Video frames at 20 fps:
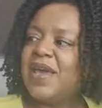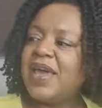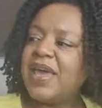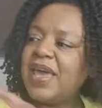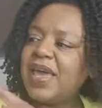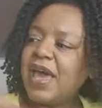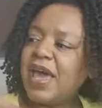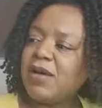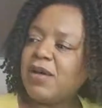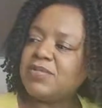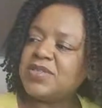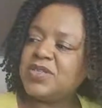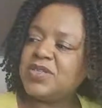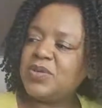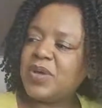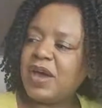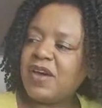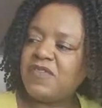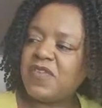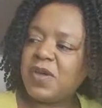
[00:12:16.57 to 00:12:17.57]
it helps to
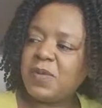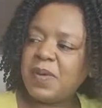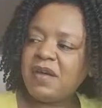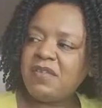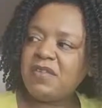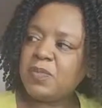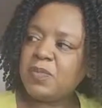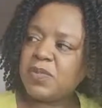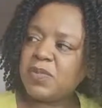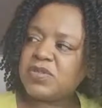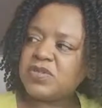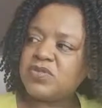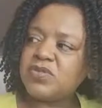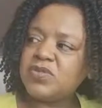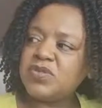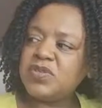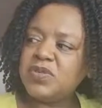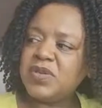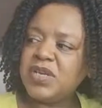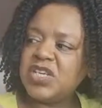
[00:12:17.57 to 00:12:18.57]
have a Perry bottle.
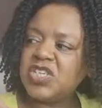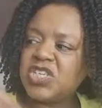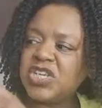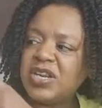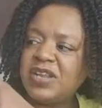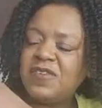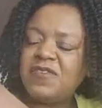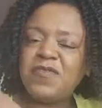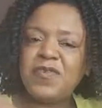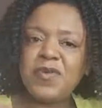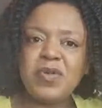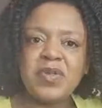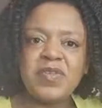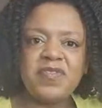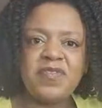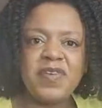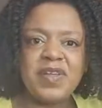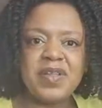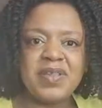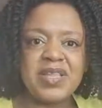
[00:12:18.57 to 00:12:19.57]
You literally fill
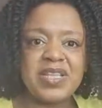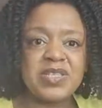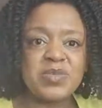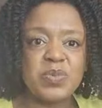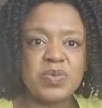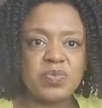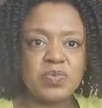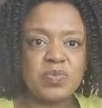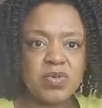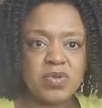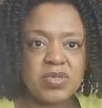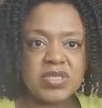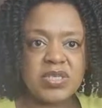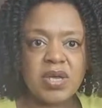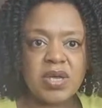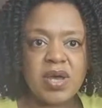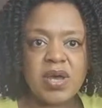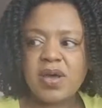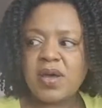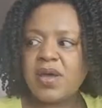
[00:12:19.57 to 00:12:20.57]
fill this with
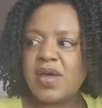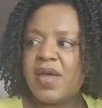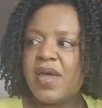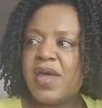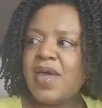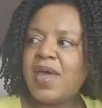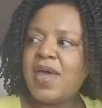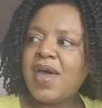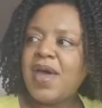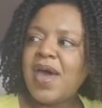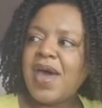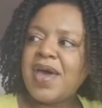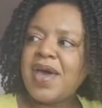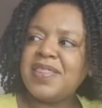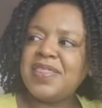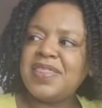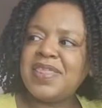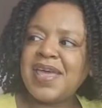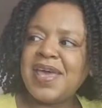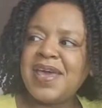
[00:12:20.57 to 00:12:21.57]
water,
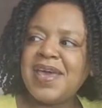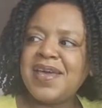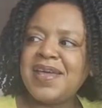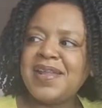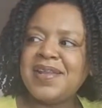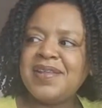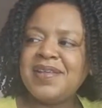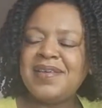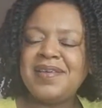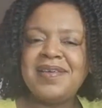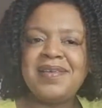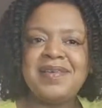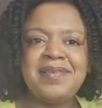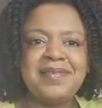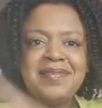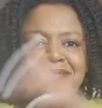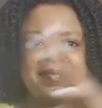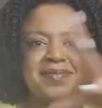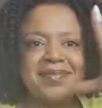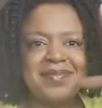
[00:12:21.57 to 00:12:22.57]
and then
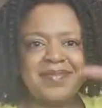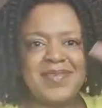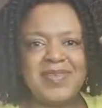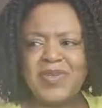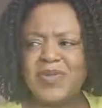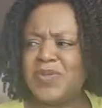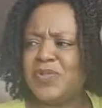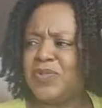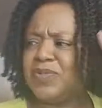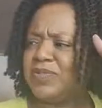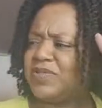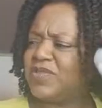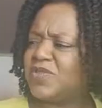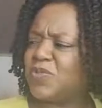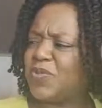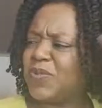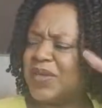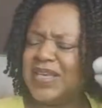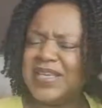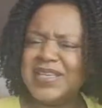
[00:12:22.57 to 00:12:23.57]
you
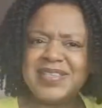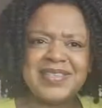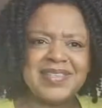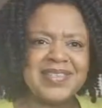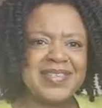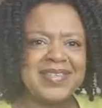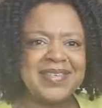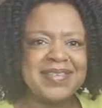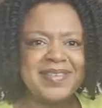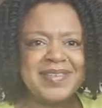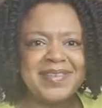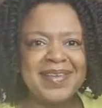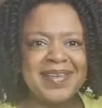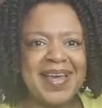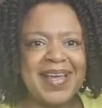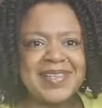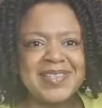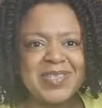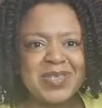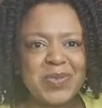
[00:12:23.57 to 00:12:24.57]
squeeze
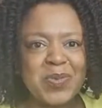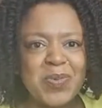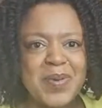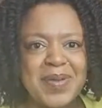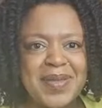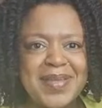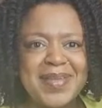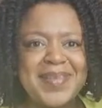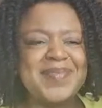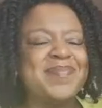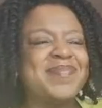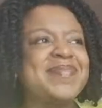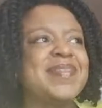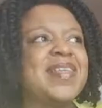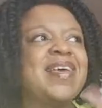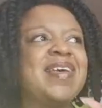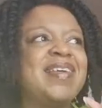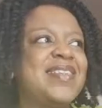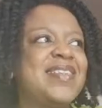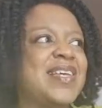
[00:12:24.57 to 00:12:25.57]
and squirt.
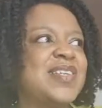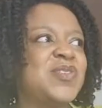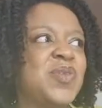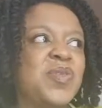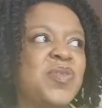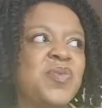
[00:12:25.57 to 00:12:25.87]
That's not the